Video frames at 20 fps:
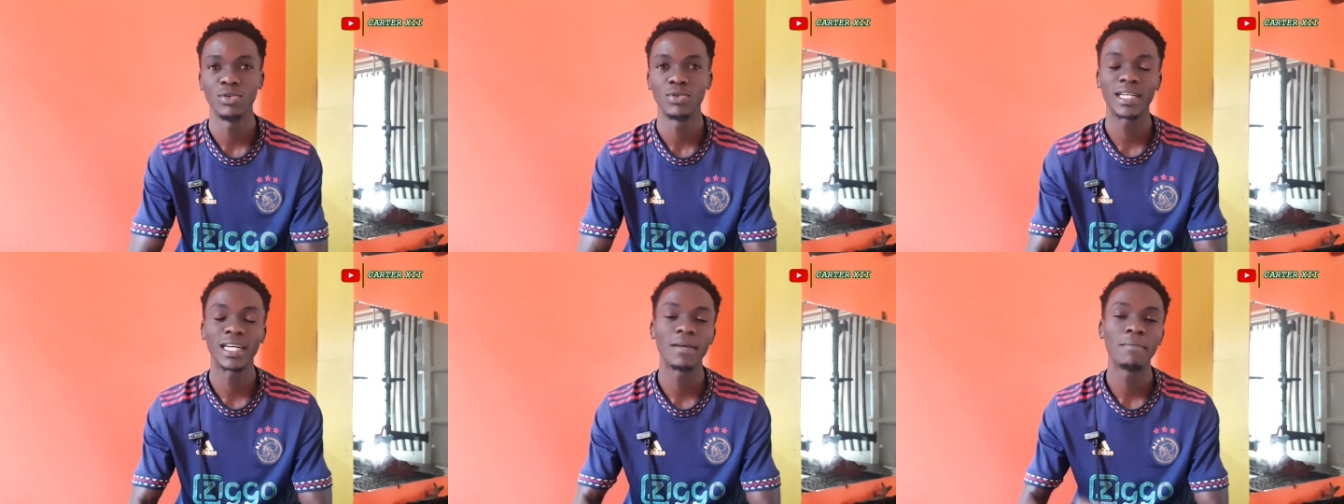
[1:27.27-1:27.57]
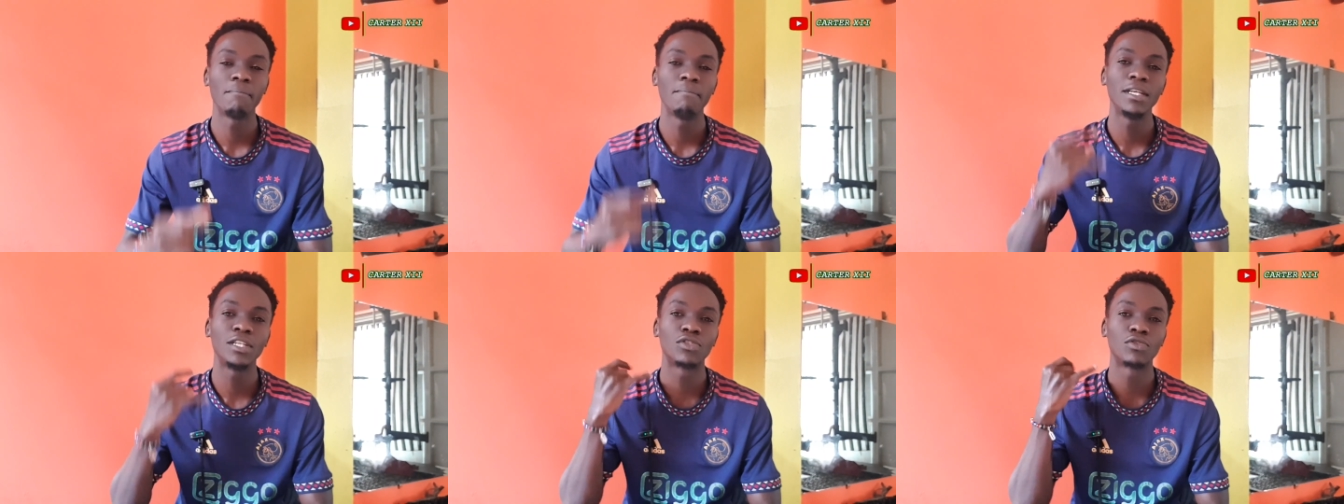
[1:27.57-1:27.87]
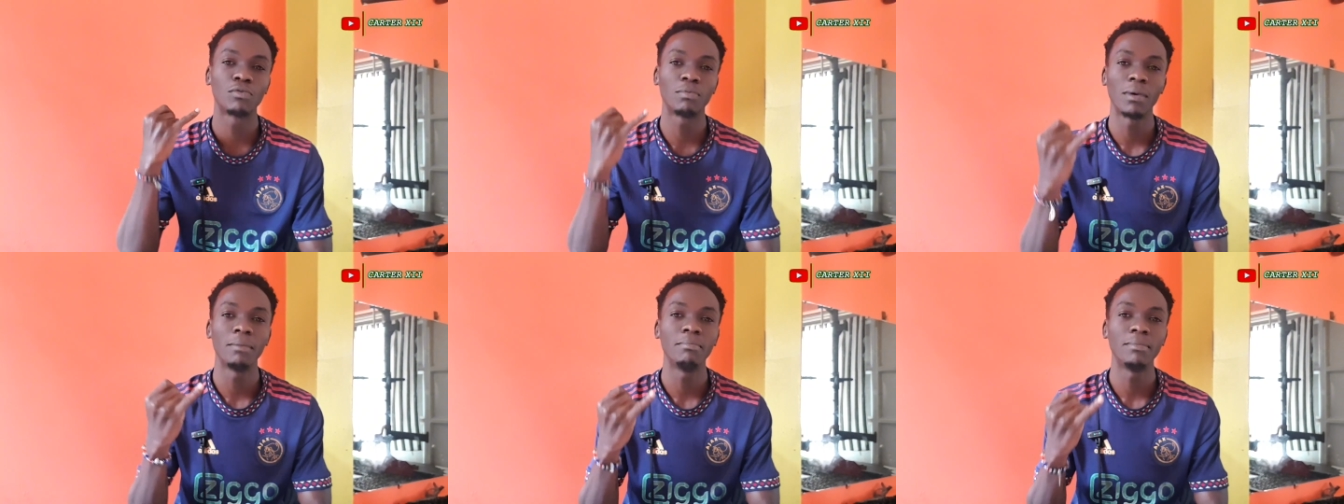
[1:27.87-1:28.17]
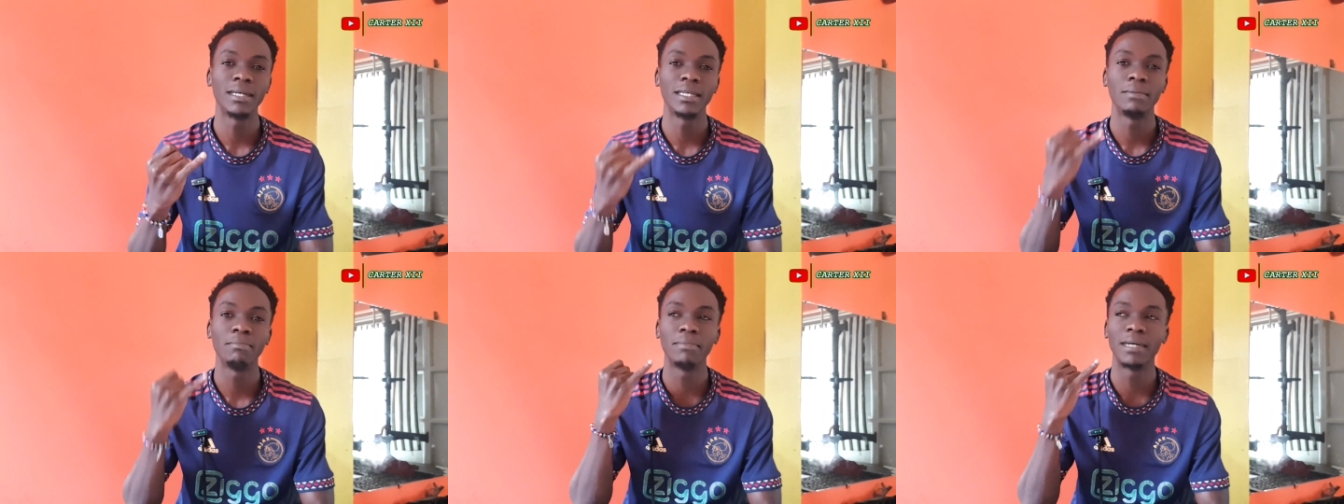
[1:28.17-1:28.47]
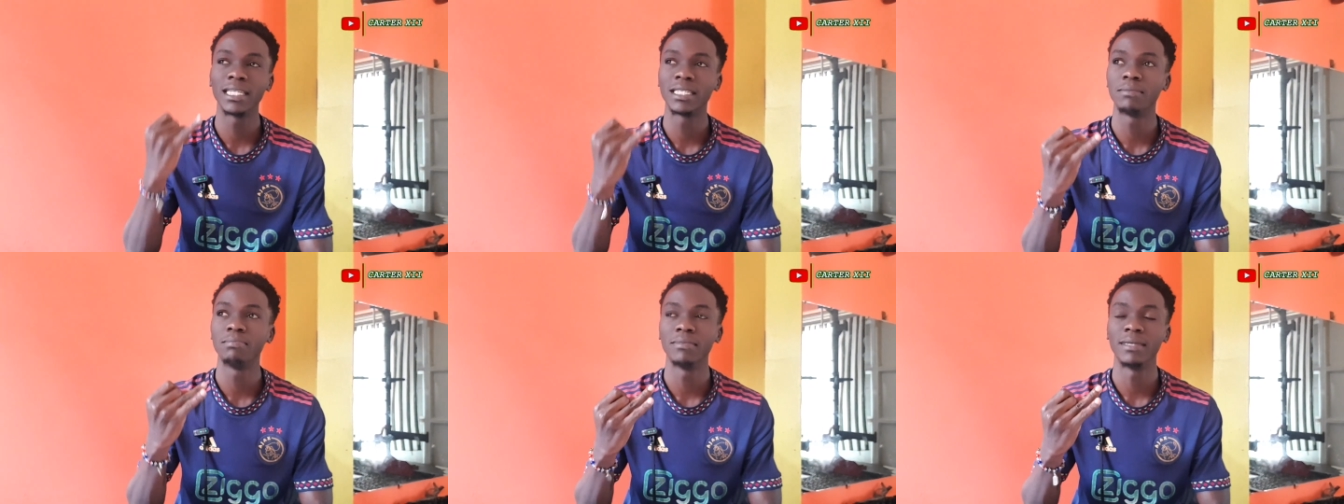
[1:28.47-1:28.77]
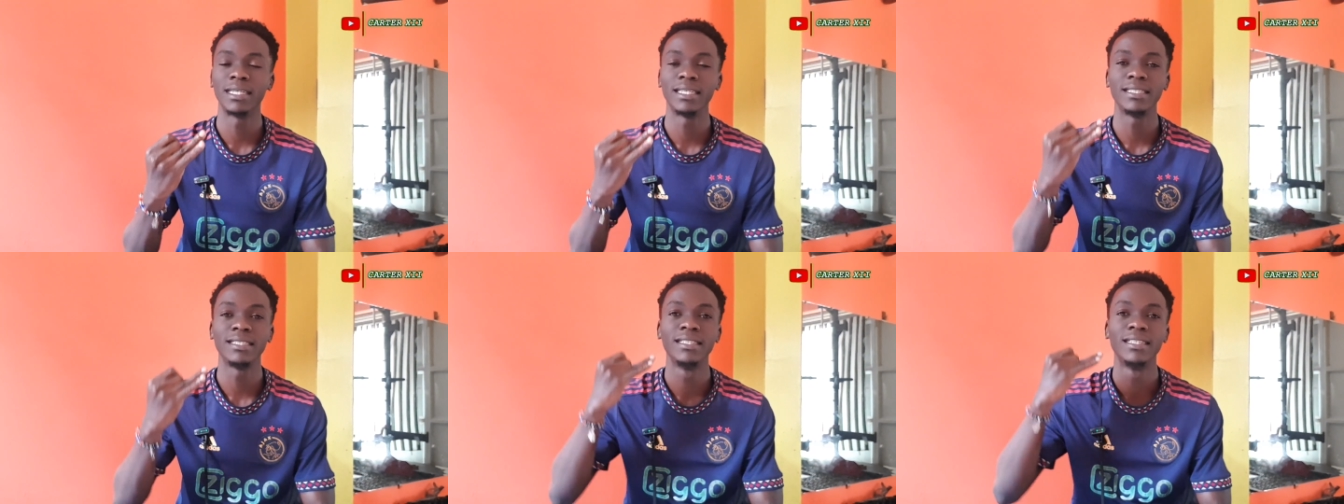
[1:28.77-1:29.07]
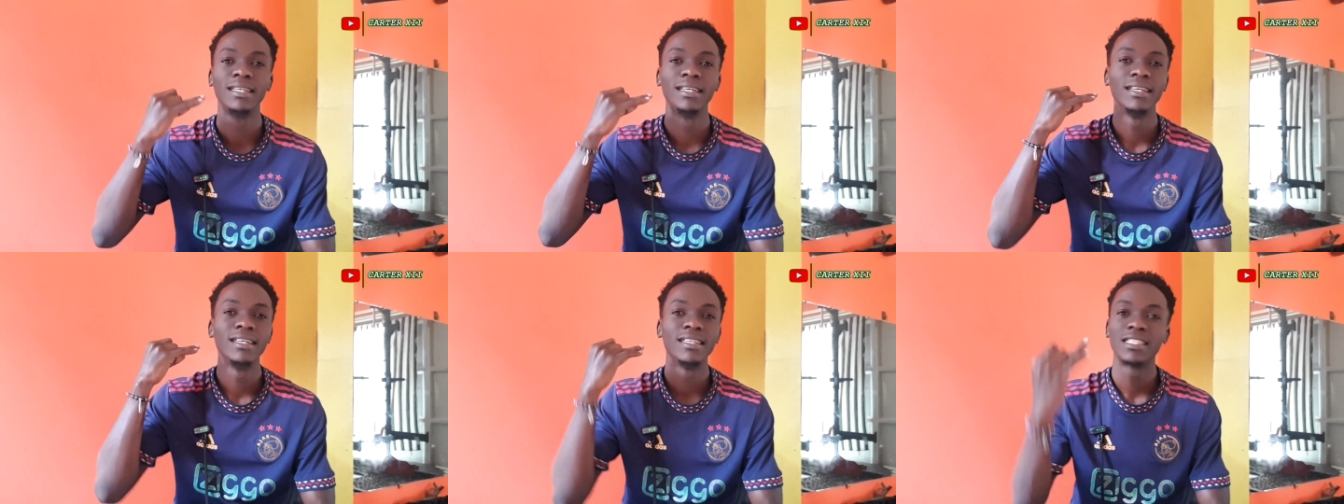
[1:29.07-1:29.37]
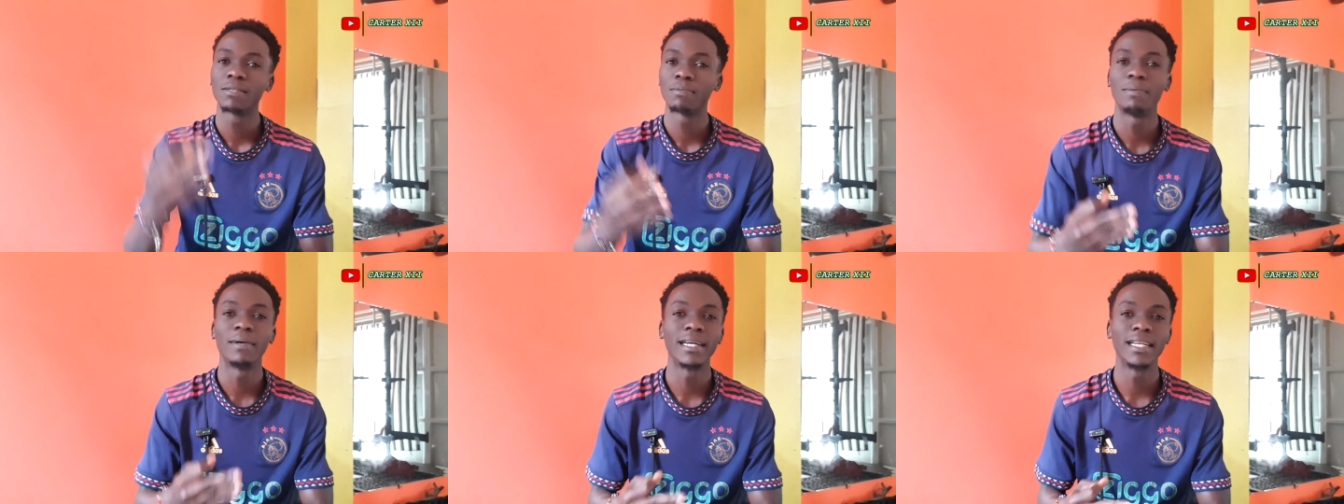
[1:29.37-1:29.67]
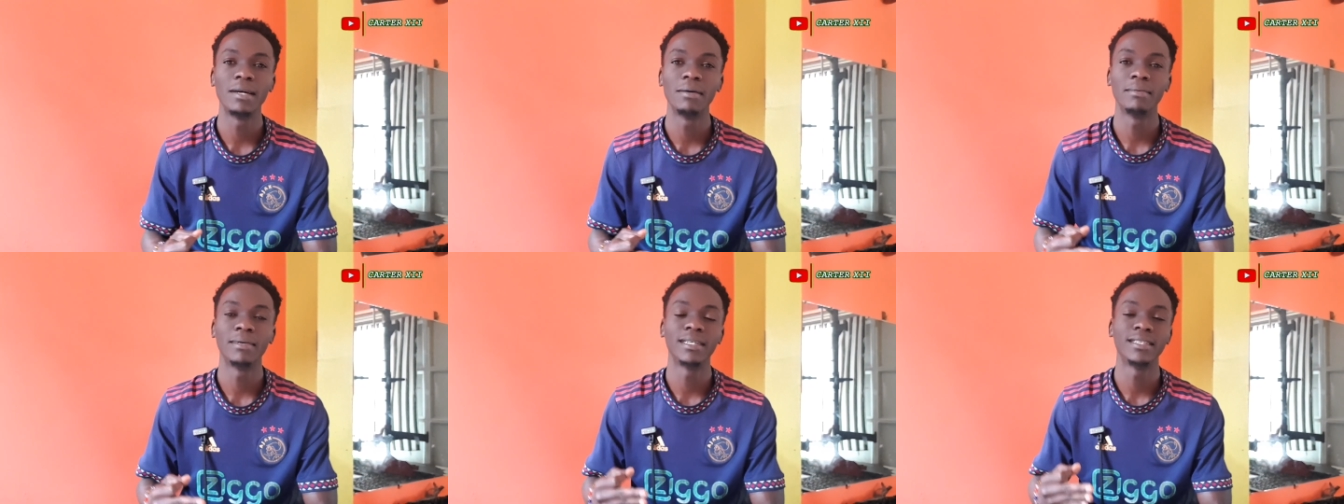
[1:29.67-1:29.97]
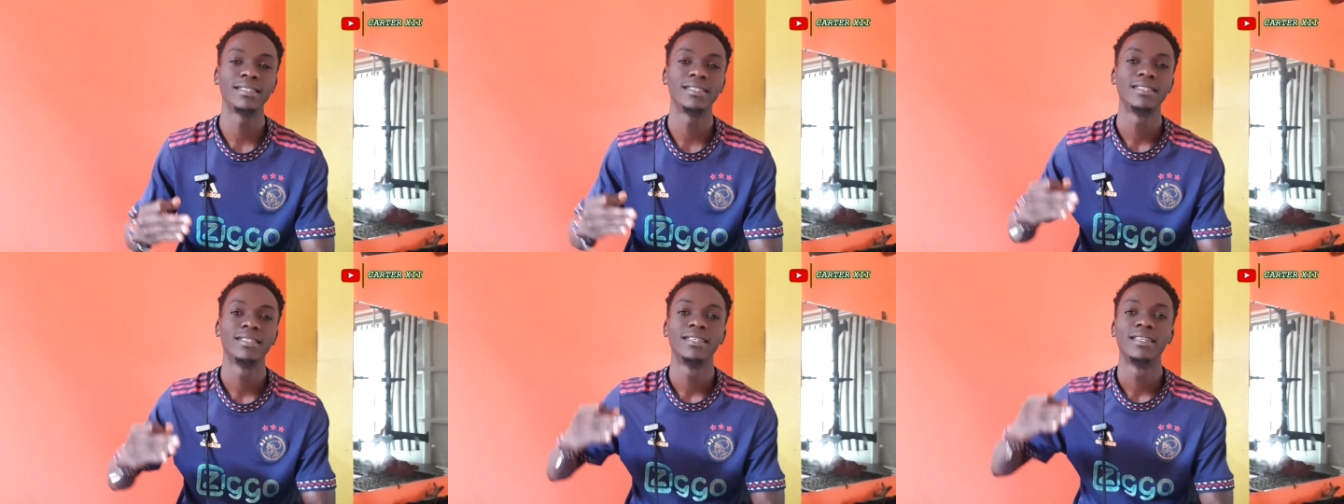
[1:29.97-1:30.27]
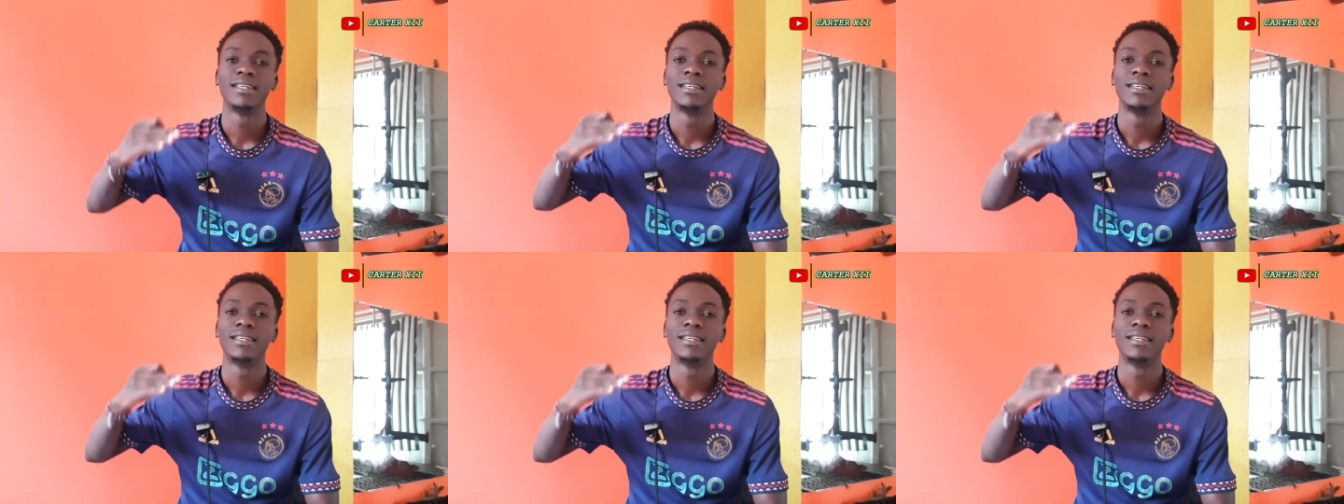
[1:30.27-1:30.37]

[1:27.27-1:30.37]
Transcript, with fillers: You can't be Superman, Batman, Spider Man,